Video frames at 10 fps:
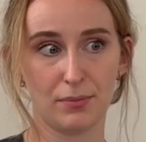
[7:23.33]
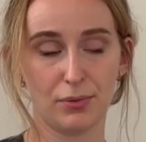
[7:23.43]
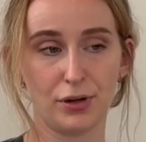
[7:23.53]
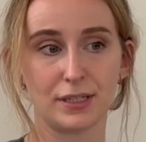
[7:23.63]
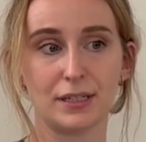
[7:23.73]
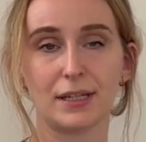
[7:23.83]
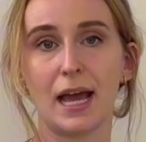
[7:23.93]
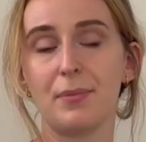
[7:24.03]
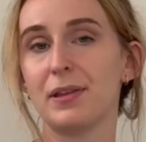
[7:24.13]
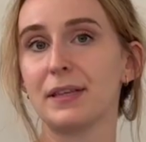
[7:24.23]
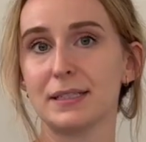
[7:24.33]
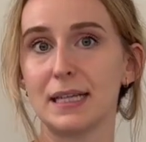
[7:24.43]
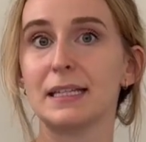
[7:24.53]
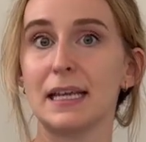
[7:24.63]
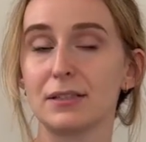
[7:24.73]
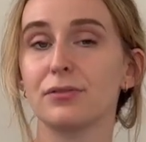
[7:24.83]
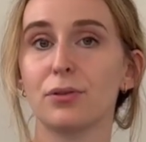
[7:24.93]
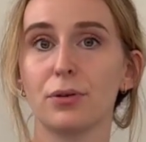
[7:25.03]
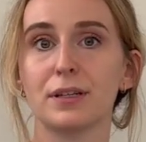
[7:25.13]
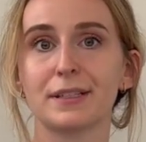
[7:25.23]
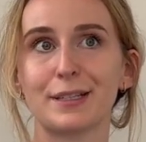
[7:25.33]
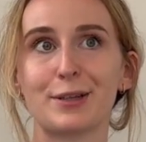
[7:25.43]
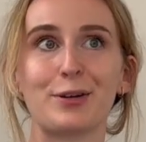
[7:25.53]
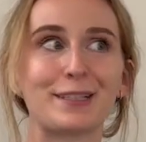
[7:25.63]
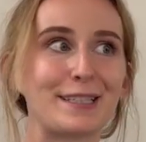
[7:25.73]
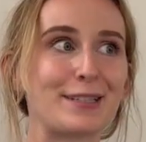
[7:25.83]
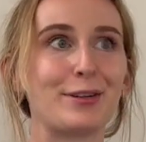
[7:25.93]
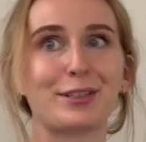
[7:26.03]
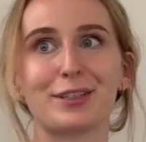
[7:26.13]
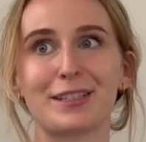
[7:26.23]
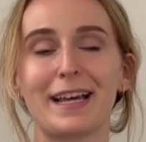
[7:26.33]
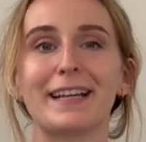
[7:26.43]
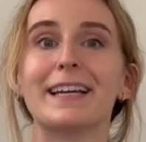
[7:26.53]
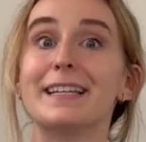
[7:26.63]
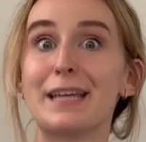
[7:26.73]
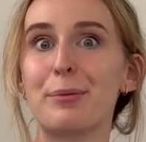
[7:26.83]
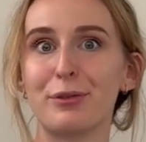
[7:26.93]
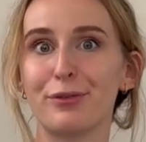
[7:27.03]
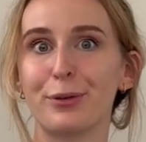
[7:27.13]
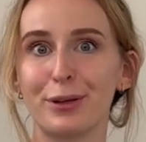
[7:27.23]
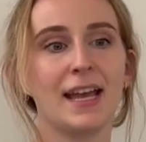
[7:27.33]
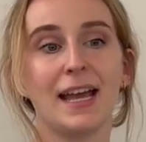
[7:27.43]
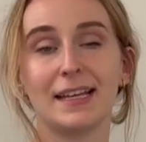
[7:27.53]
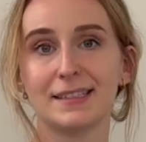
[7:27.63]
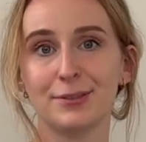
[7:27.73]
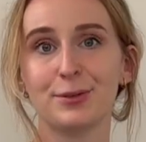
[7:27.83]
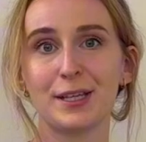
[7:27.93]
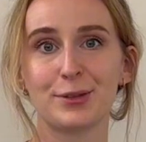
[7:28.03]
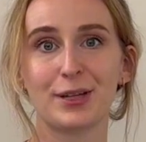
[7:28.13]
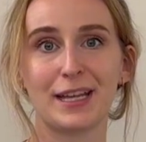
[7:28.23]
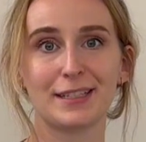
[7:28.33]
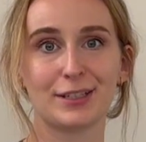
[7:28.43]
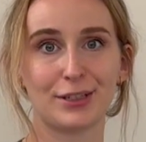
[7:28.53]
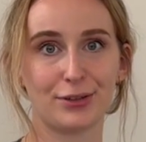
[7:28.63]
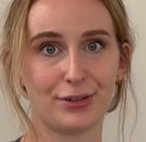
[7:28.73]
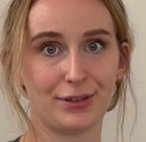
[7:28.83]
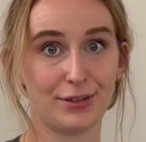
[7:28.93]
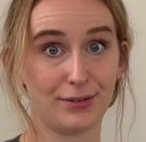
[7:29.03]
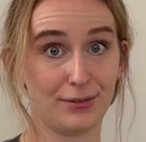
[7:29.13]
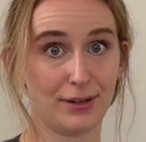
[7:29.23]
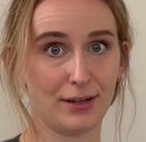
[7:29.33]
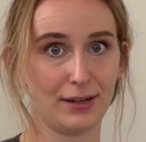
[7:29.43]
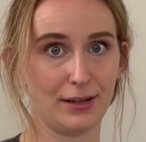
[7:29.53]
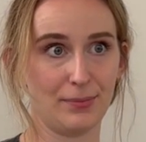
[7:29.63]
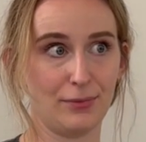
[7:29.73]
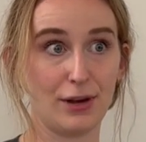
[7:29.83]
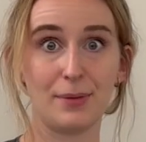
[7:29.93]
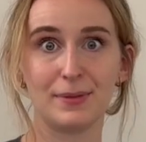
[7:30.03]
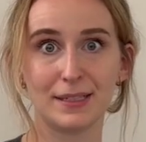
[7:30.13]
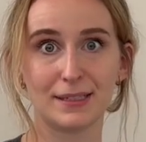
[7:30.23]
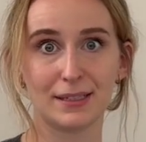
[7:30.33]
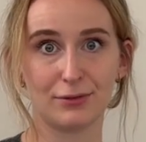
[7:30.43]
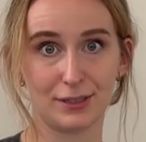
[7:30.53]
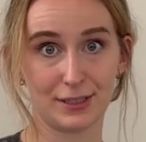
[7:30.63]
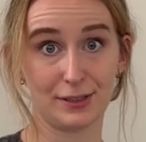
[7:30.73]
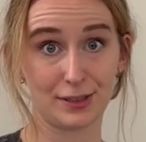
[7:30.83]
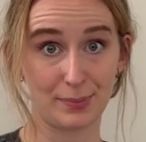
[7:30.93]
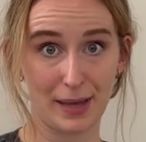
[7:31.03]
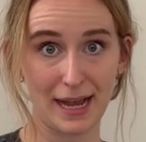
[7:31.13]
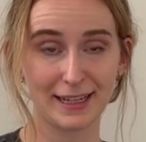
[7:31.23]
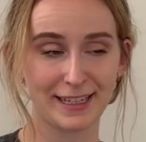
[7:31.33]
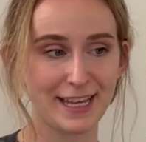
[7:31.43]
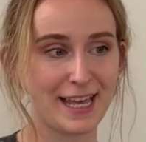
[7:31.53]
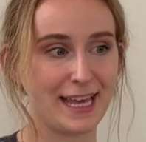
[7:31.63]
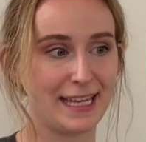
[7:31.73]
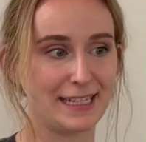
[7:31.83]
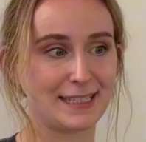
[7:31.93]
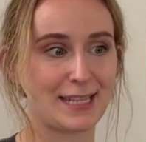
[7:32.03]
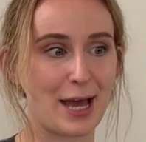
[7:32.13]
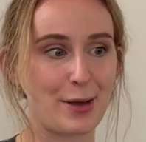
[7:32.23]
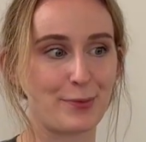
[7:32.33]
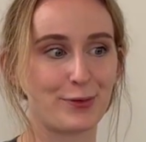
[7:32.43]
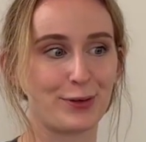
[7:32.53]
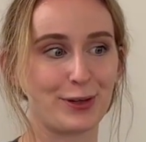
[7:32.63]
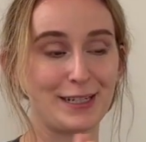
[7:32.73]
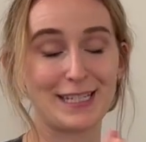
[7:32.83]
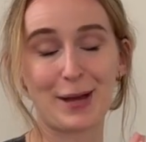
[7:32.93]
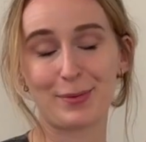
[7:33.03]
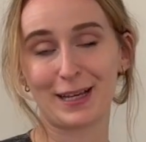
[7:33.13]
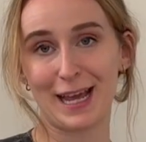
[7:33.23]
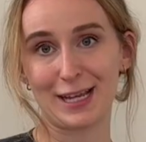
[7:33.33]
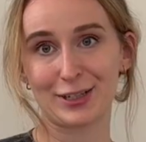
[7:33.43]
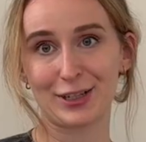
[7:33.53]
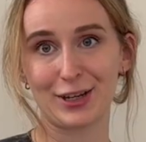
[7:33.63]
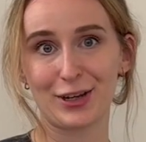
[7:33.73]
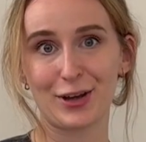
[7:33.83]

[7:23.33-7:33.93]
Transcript: point in time, and they said yes, of course, as long as it's not just like a day before. As soon as you get your rabies results back, it is time for the application